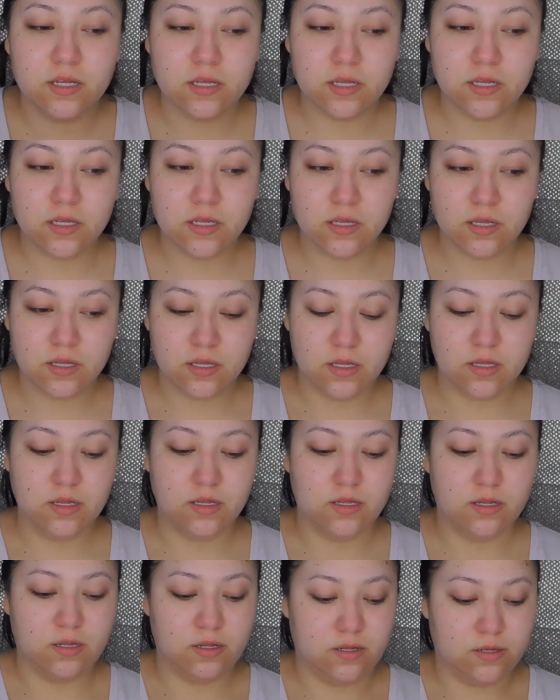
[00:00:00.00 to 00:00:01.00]

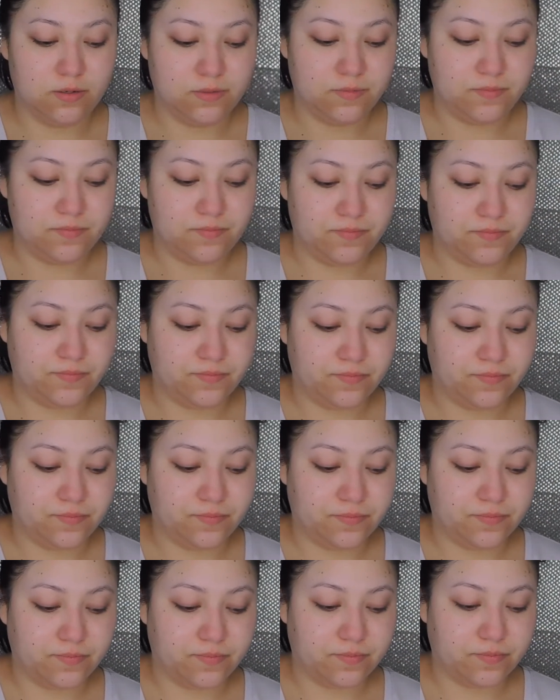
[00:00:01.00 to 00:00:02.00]

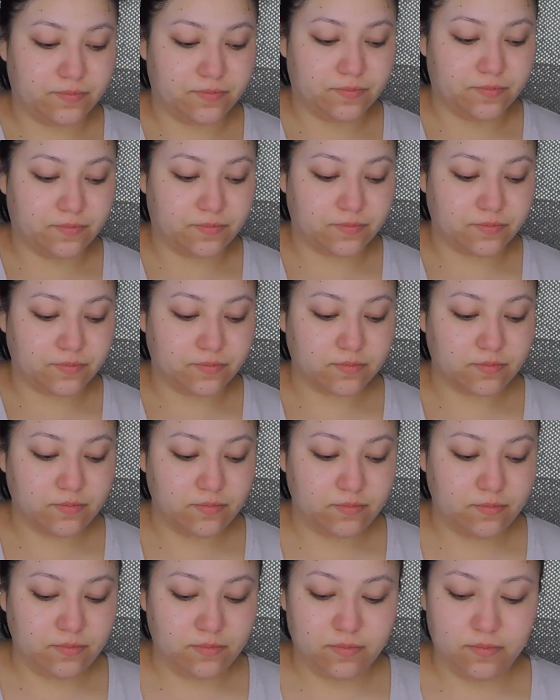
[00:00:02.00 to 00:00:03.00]

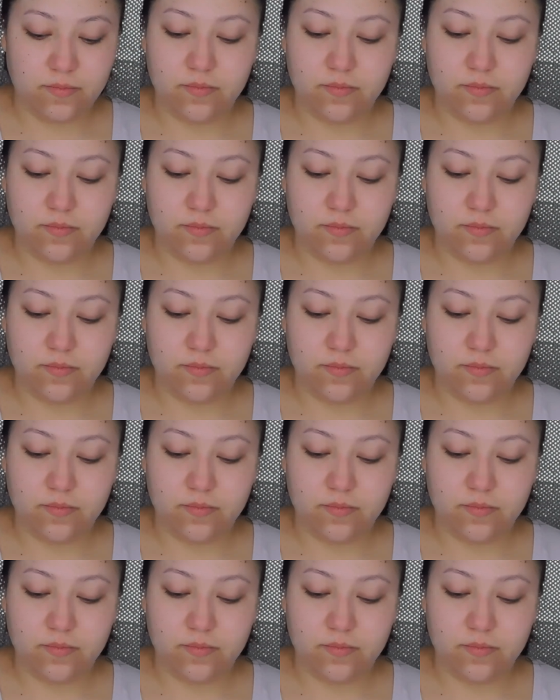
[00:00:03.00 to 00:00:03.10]
(silence)